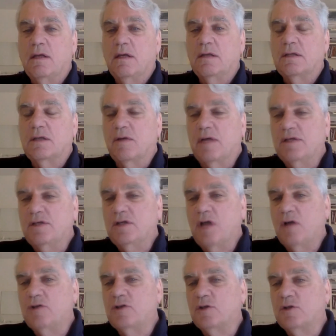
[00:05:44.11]
So
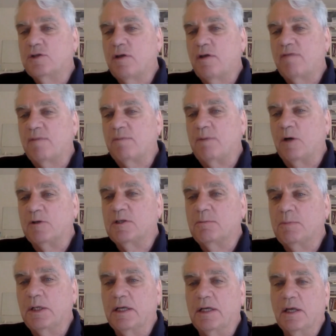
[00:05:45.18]
NGOs also have the
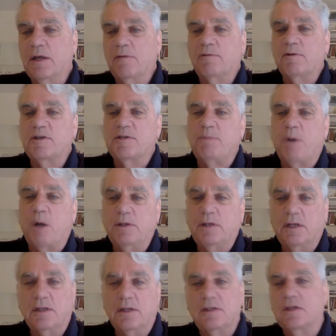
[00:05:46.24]
possibility of
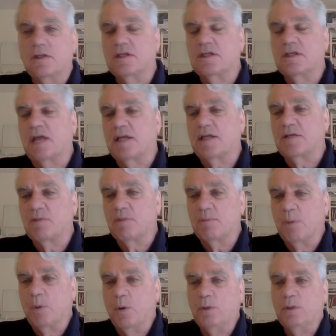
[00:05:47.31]
responding to the state's
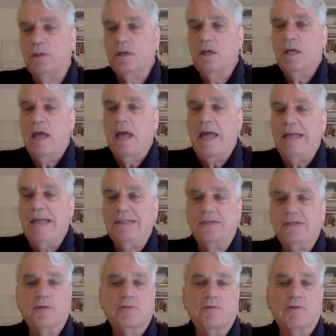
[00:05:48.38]
report and
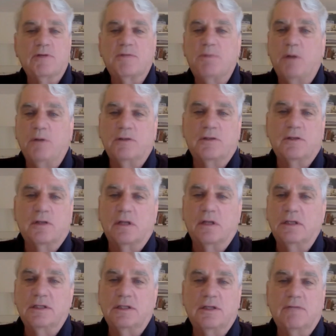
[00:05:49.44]
to its response to the
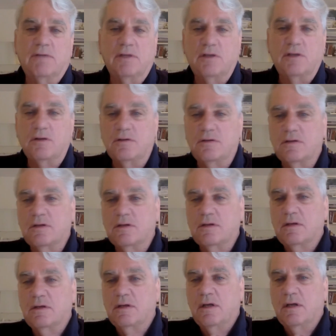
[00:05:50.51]
list of issues.
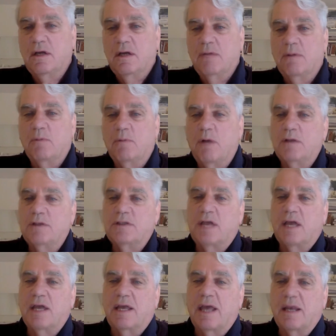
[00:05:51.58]
But whilst
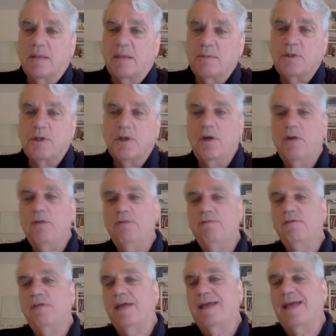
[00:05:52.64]
they can
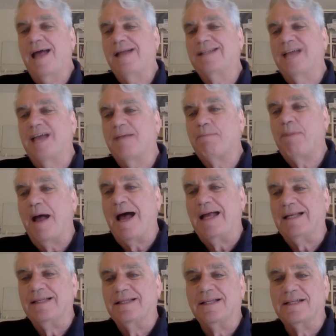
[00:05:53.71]
observe, they can't take
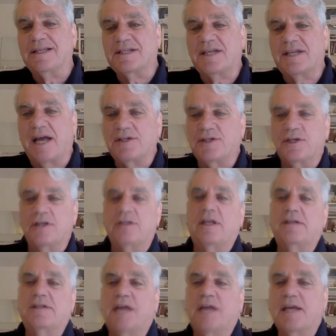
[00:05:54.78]
part in the discussion
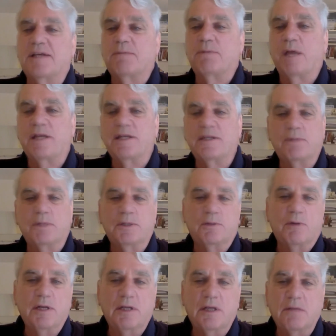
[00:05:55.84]
that takes place
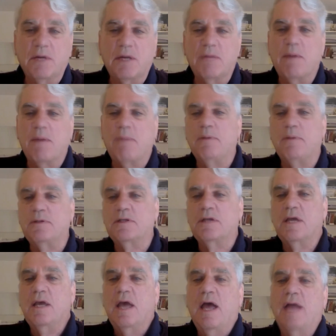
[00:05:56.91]
between committee
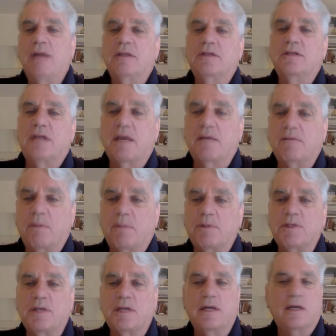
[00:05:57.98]
members and the state
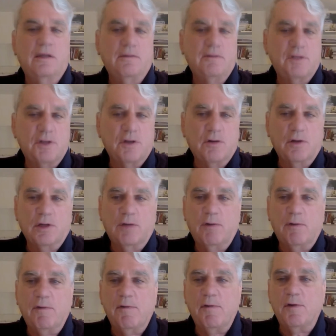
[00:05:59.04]
representatives during the
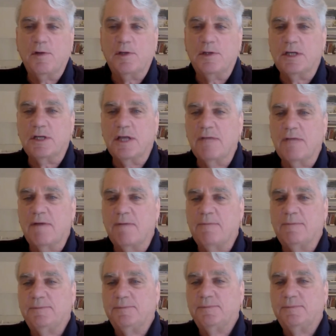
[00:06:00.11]
review in Geneva.